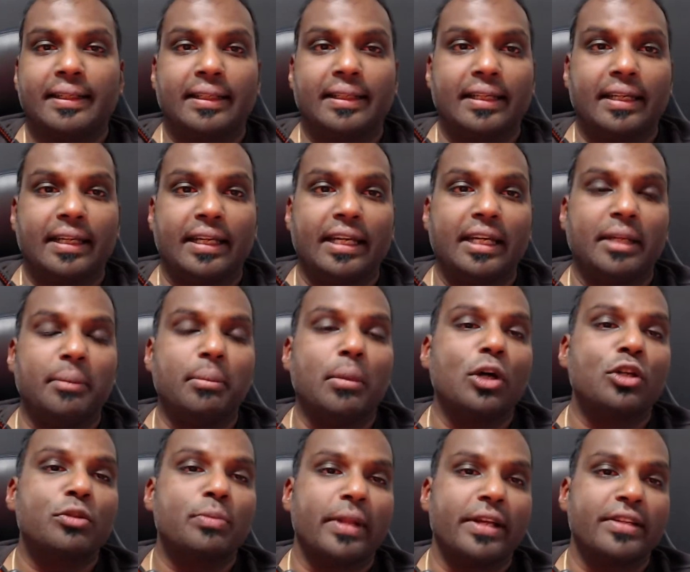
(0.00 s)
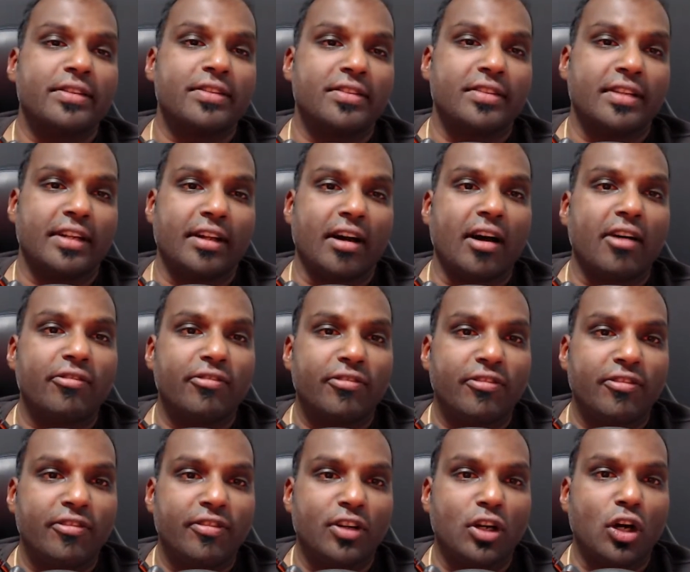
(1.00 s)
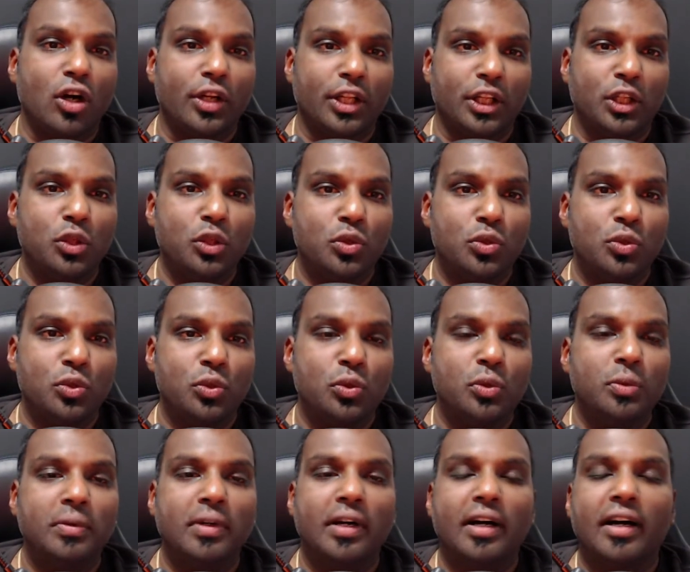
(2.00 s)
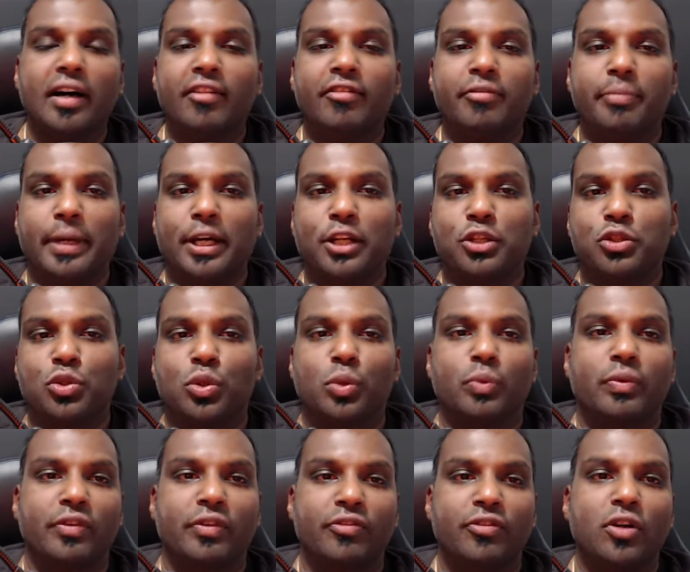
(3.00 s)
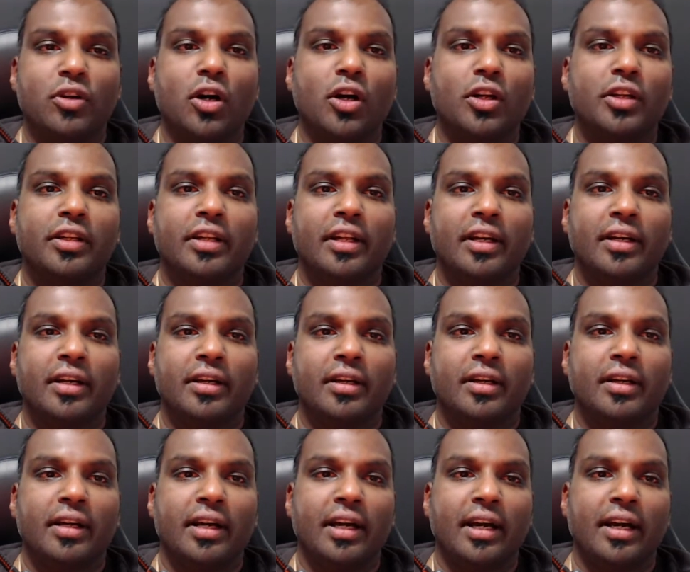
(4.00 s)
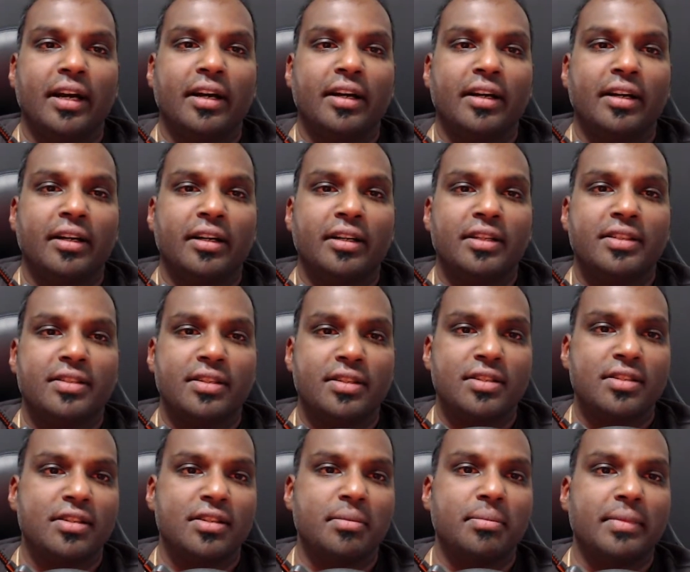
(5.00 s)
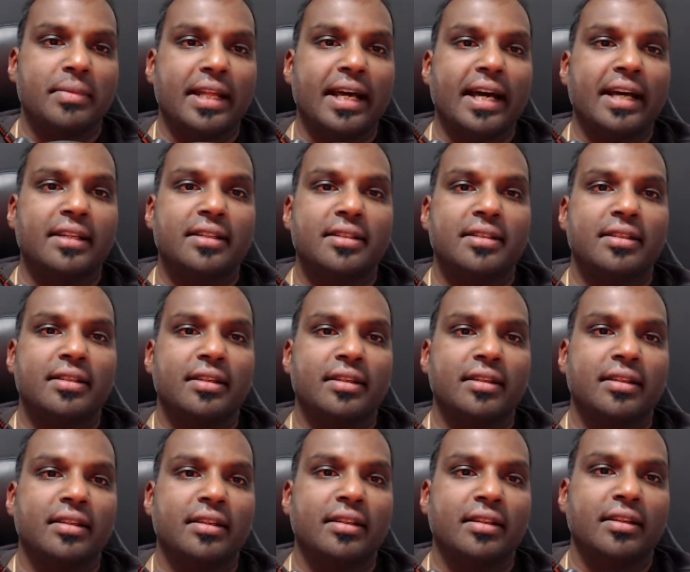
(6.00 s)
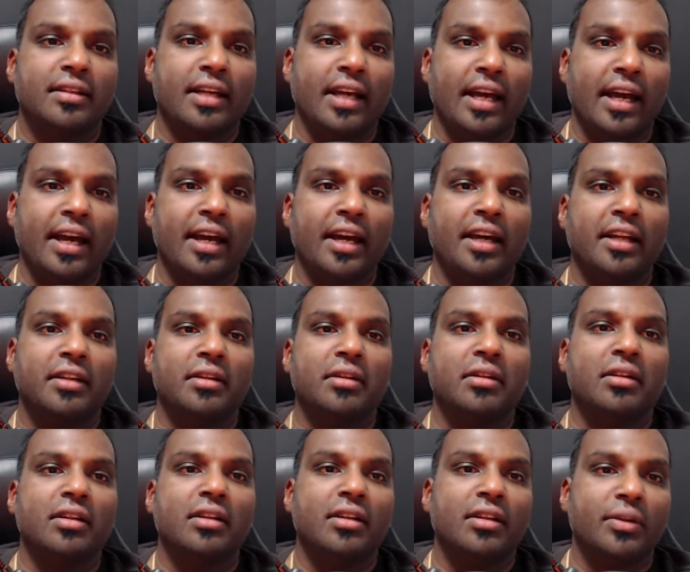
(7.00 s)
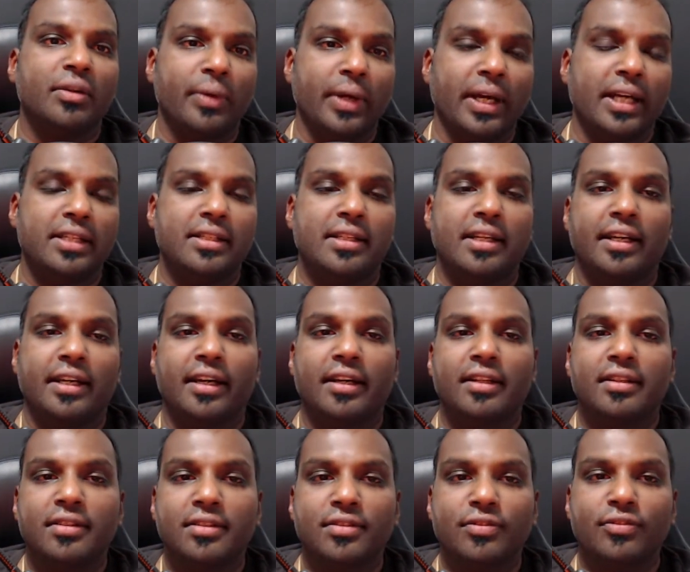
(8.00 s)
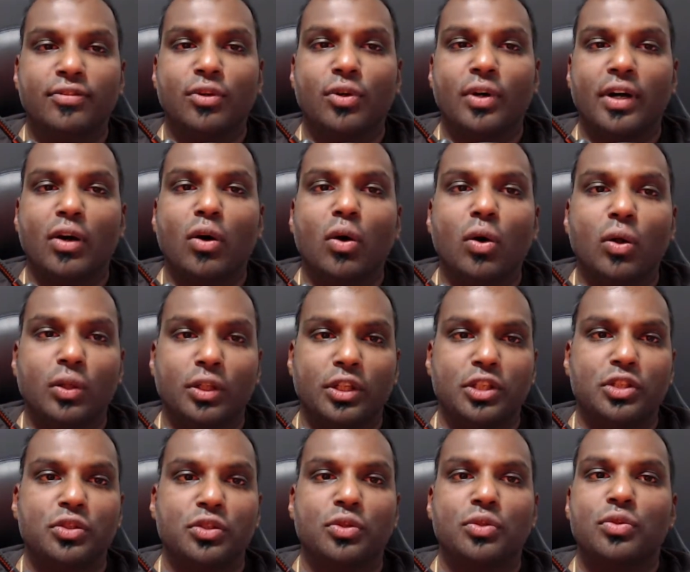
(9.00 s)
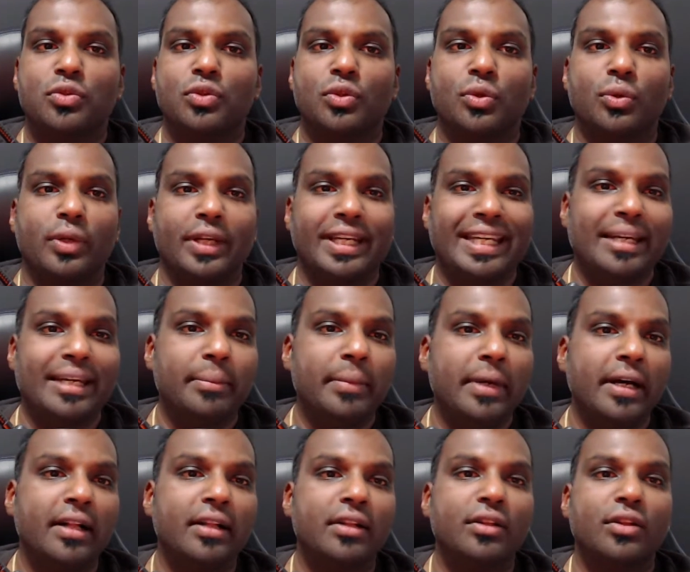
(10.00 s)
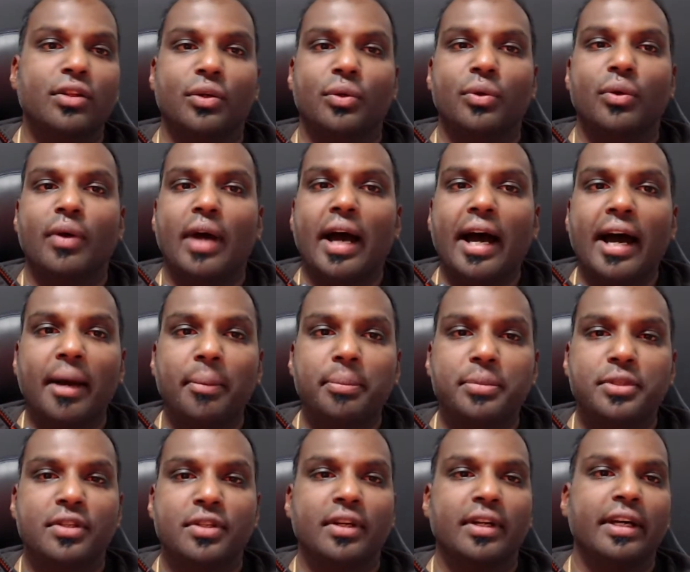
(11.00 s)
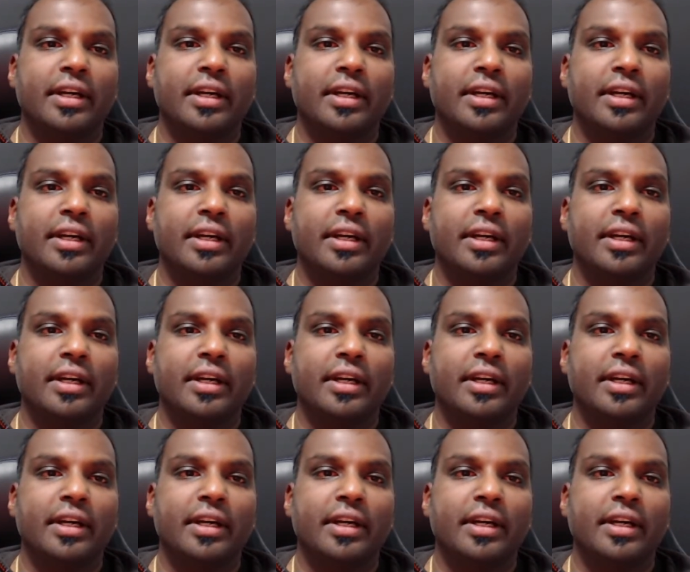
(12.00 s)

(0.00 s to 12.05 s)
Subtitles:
In most places that I've gone into, I've made sure we've got a system that can create tickets for all issues through email, through apps,